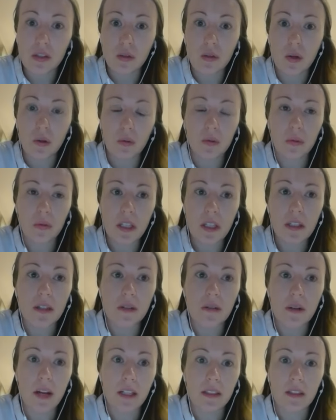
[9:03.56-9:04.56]
you know, to
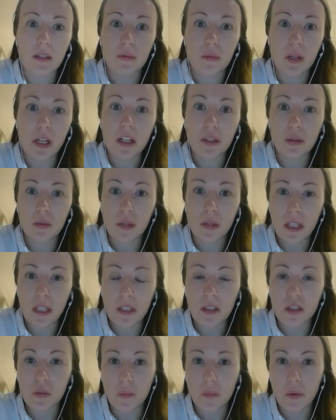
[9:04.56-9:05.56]
interact and really to
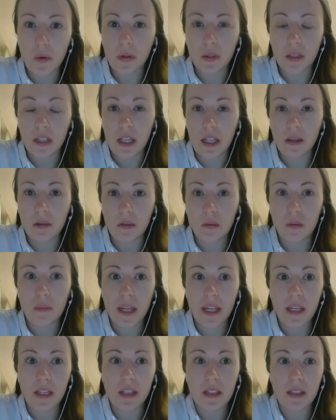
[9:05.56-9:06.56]
lead the sport and to
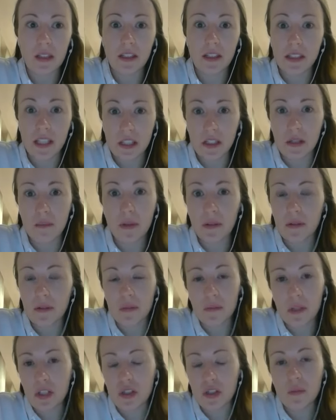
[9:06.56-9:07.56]
make it accessible
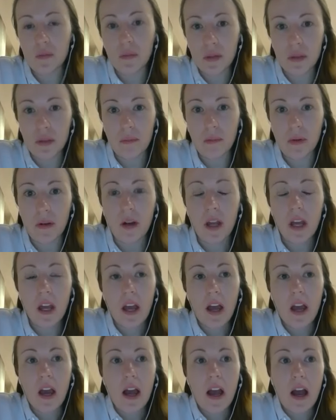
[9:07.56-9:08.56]
as much as possible.
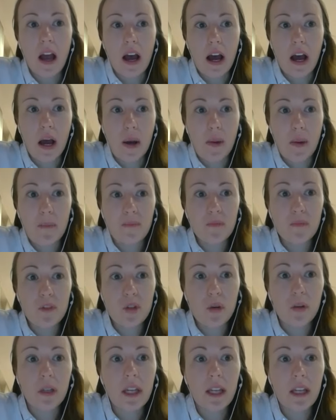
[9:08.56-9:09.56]

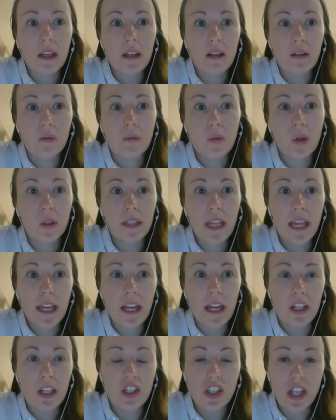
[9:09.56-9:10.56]
Talking what they
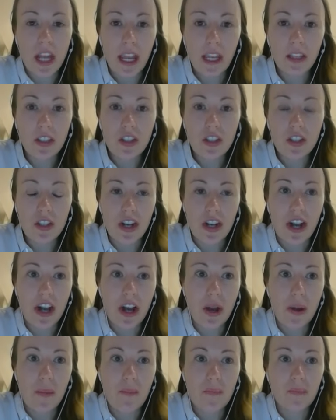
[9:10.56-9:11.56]
gotta change,
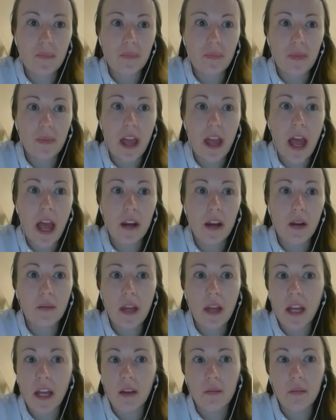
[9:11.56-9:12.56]
I
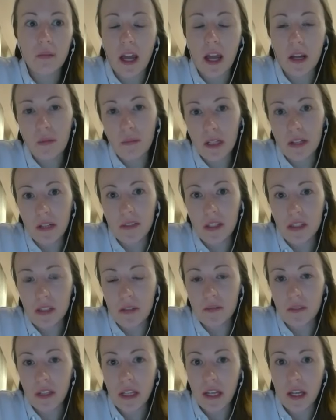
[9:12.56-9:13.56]
don't believe that
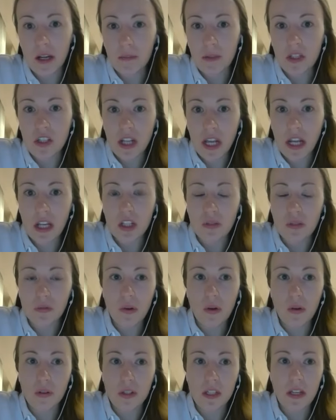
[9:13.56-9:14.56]
something gotta be changed.
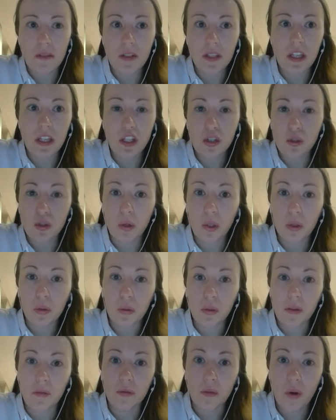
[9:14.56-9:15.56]
Of course, everything is going
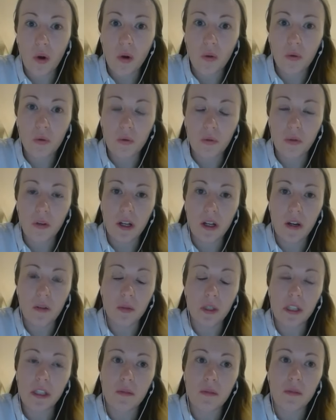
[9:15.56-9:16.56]
to evolve
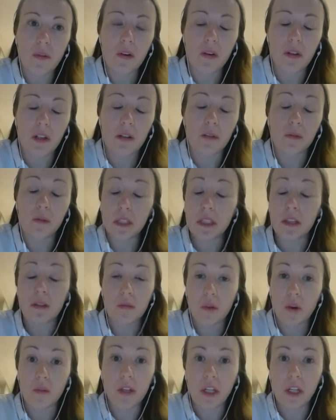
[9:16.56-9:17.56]
with the
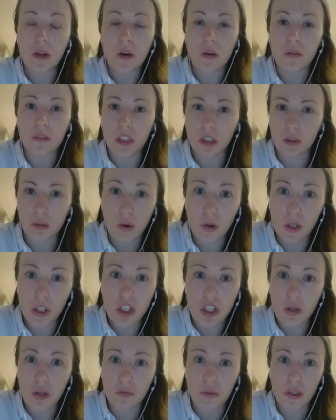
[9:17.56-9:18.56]
evolving of
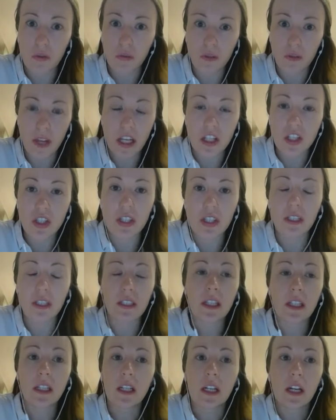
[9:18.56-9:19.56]
technology, of
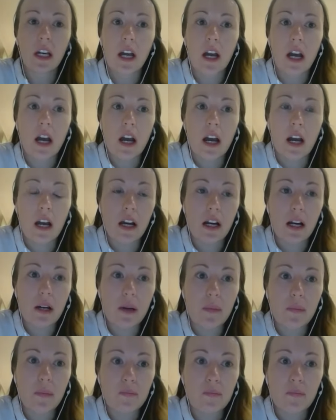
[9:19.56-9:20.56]
innovation.
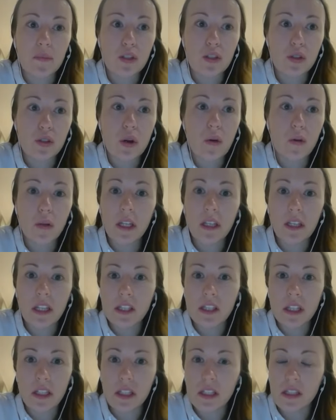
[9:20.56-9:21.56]
So it
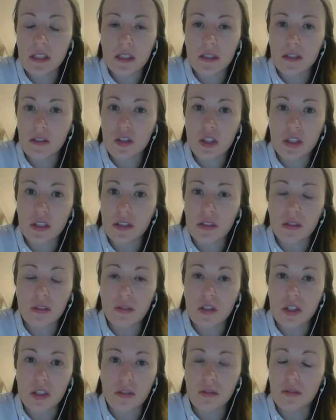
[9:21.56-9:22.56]
is
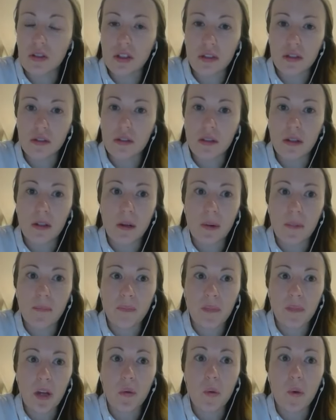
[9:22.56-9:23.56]
just
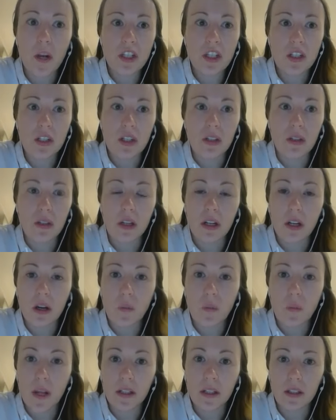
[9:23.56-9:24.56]
a question
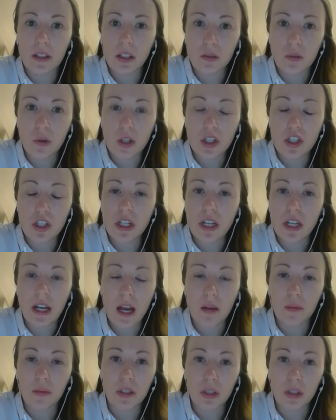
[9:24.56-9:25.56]
where the technology and
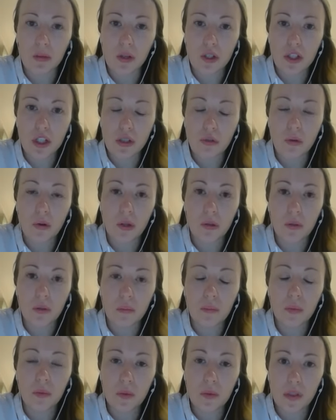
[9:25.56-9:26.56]
how the technology is going
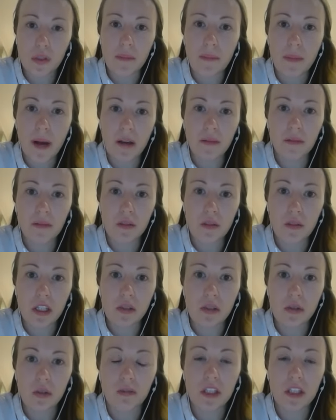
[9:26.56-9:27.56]
to boost the
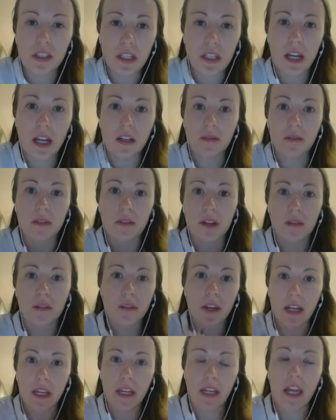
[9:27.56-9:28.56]
boundaries of this kind
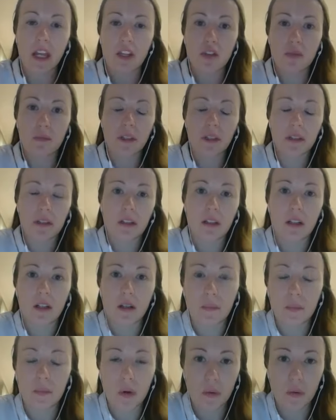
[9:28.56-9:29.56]
of fan engagement
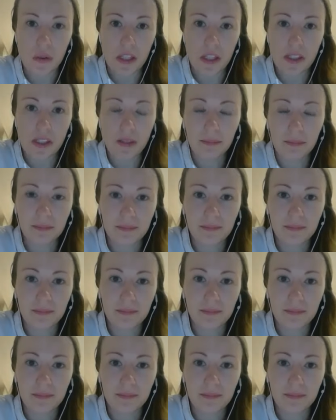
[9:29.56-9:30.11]
process.